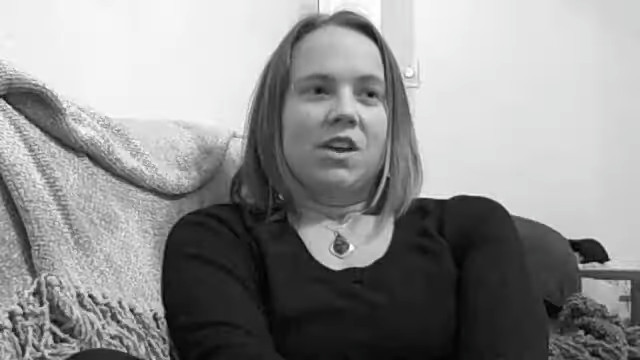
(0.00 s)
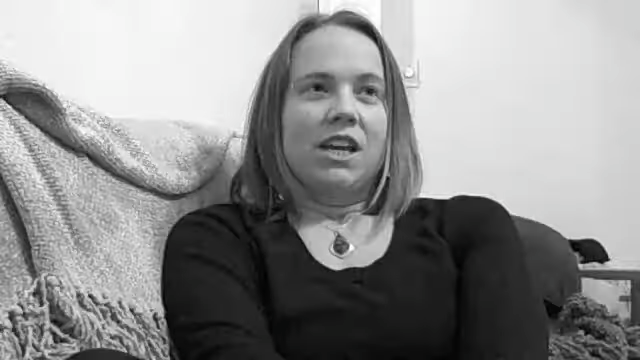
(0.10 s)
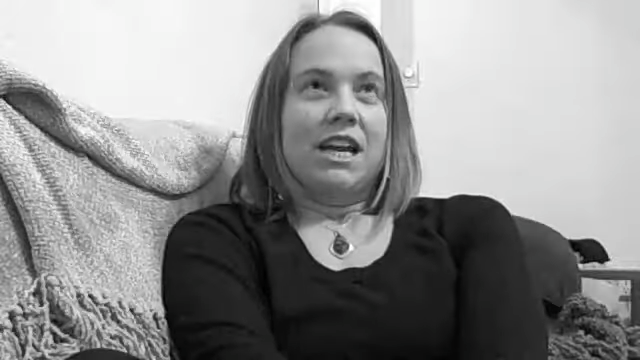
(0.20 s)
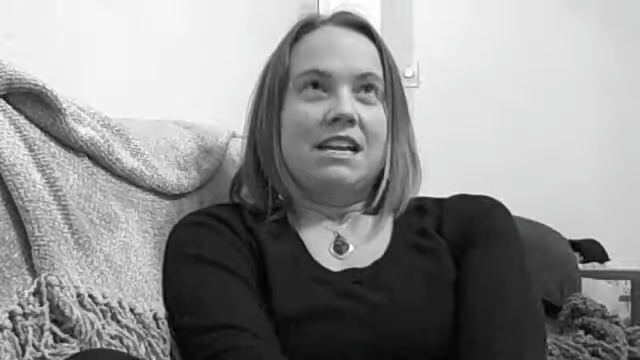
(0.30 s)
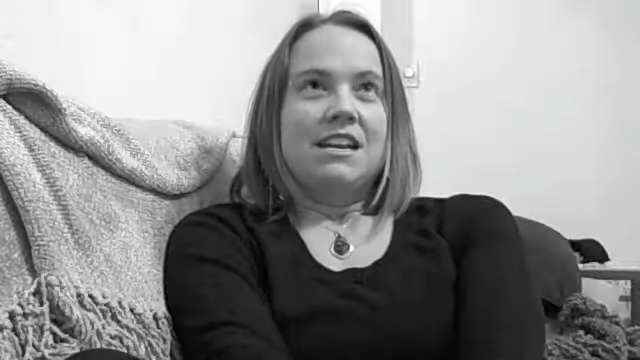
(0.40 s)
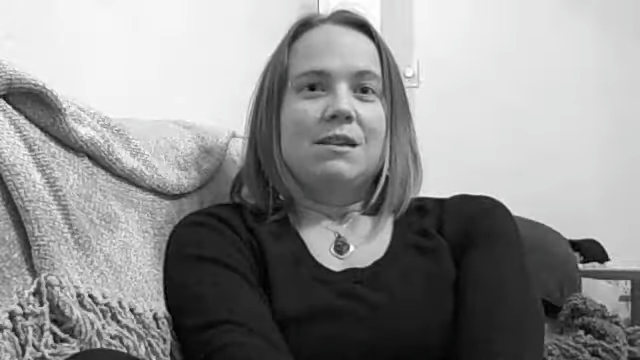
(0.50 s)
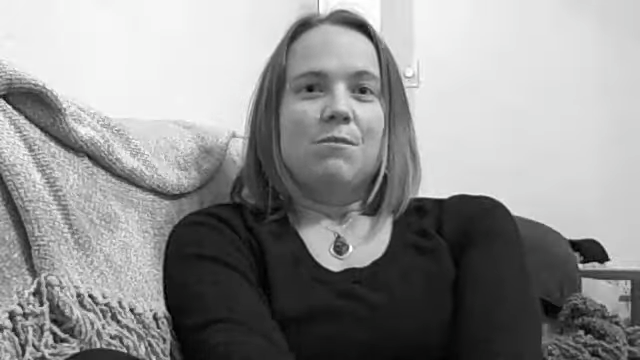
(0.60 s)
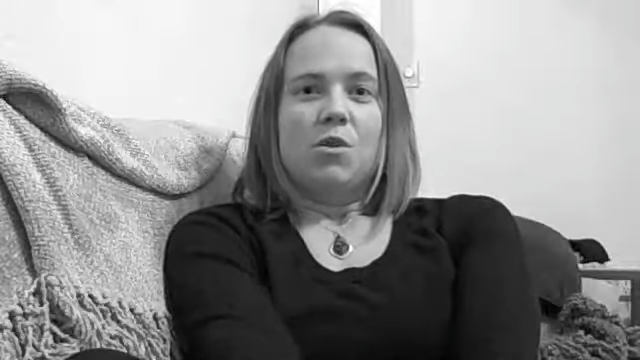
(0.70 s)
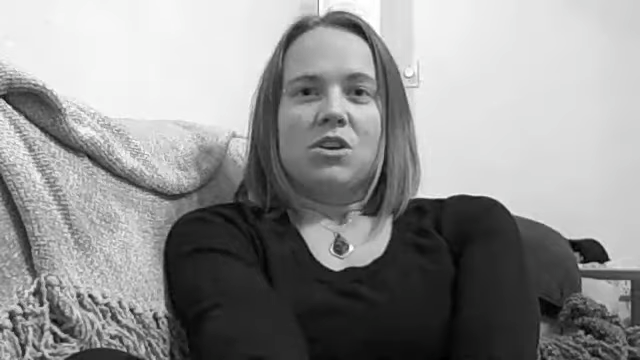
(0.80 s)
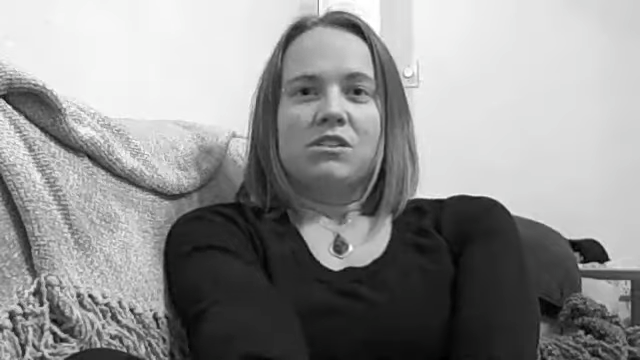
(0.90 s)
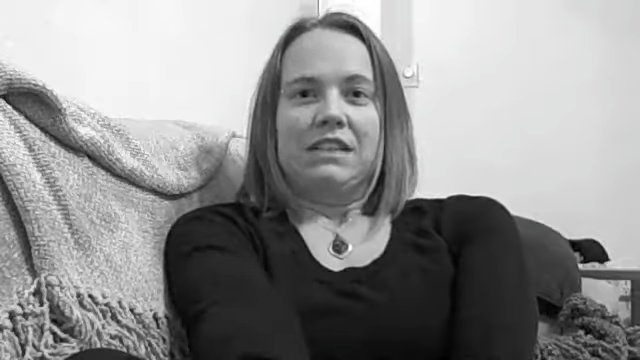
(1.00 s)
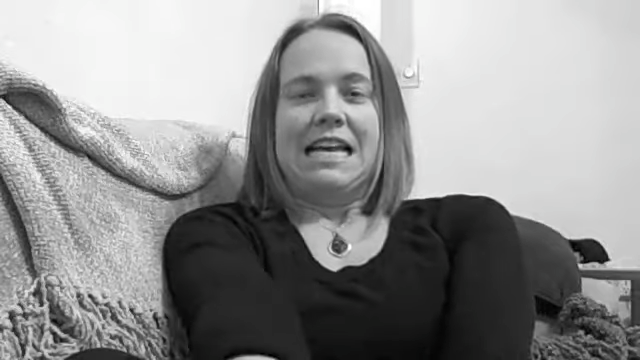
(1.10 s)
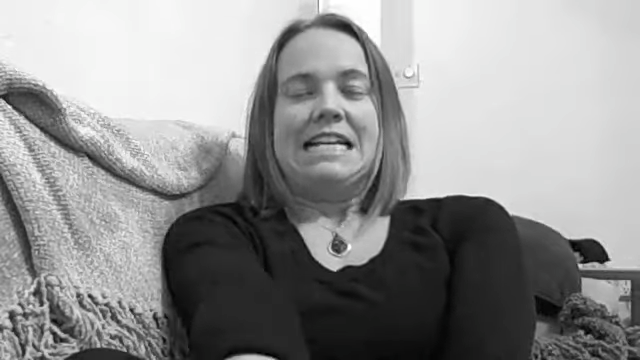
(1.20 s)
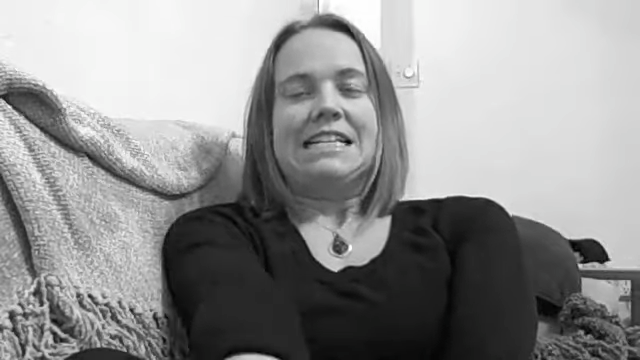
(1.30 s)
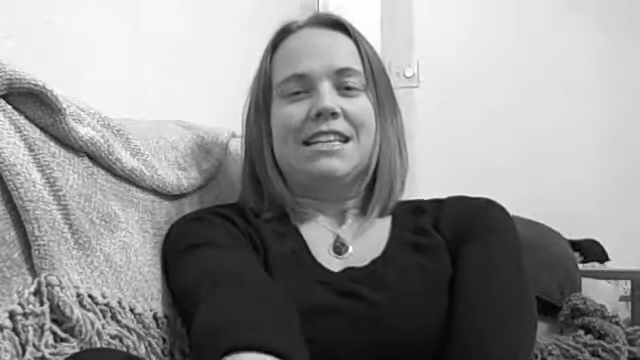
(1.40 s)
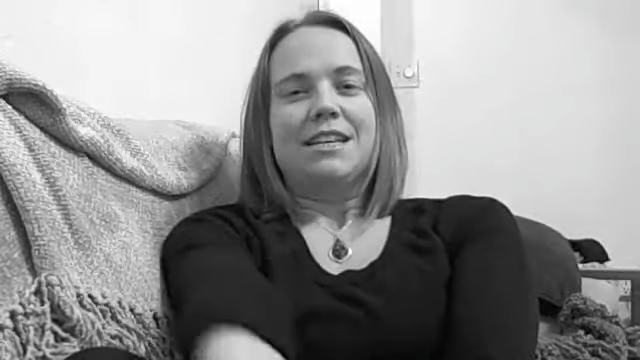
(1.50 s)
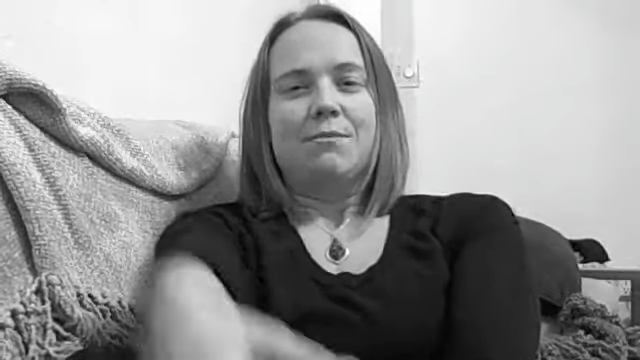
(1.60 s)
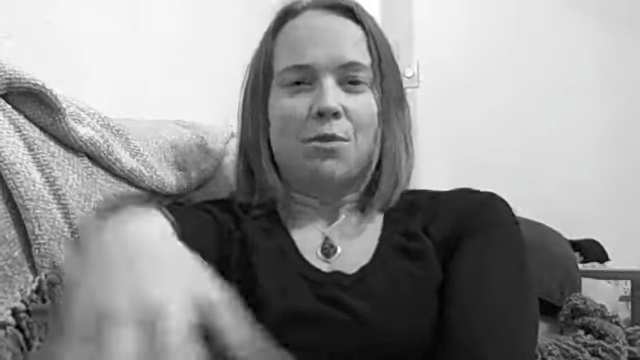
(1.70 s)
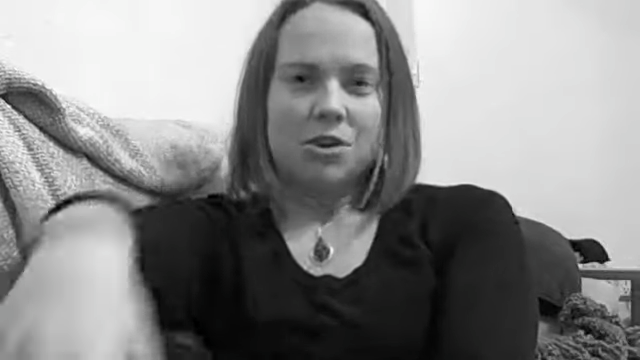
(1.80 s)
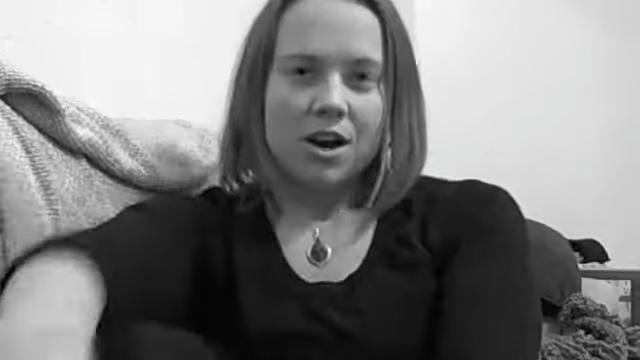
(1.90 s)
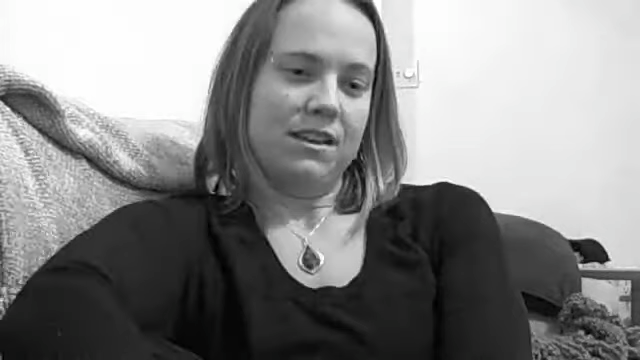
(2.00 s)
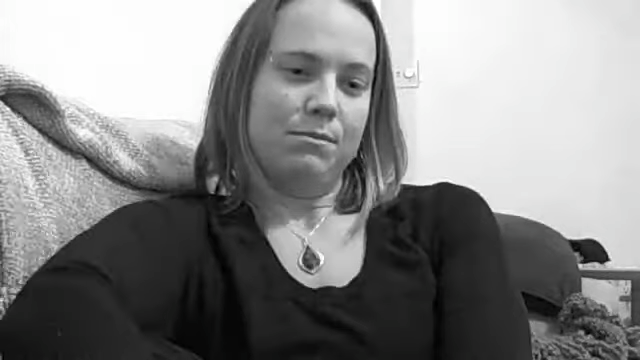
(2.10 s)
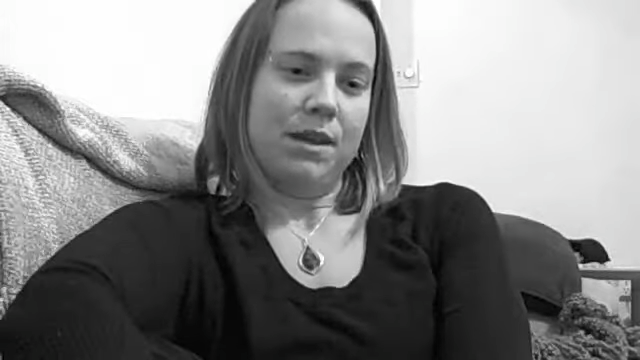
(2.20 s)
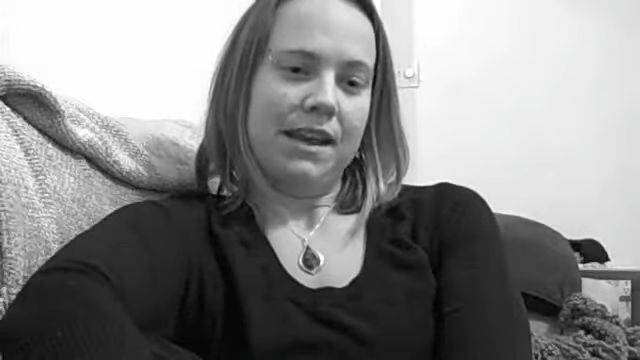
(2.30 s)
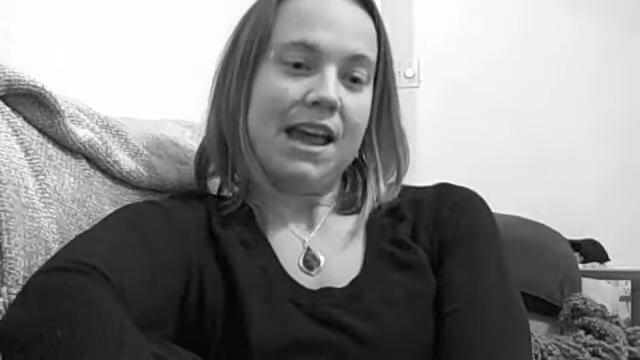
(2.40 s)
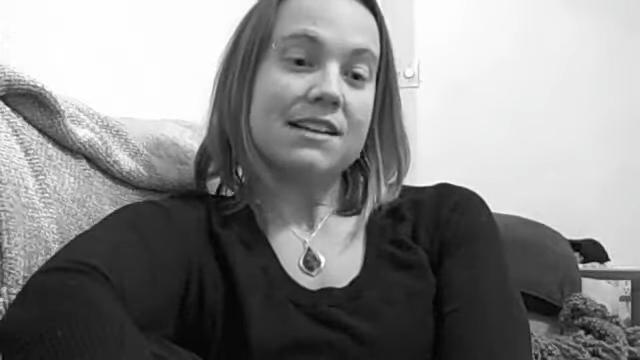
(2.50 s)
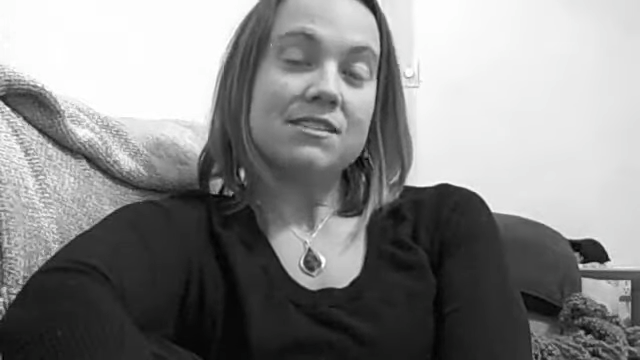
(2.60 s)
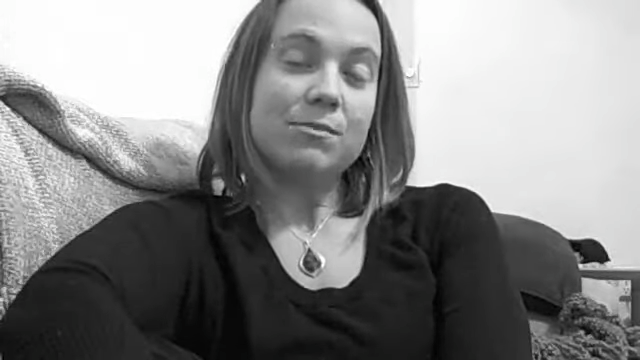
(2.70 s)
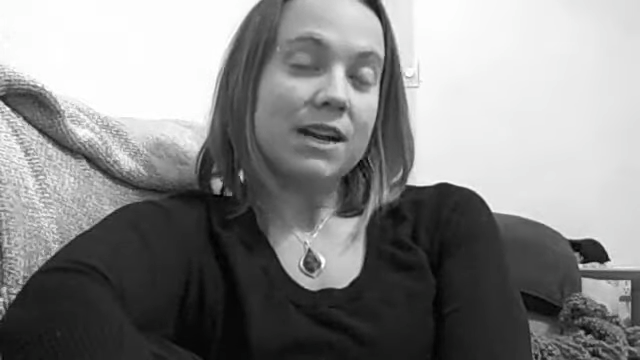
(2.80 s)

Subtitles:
felt like I needed more light and more being active,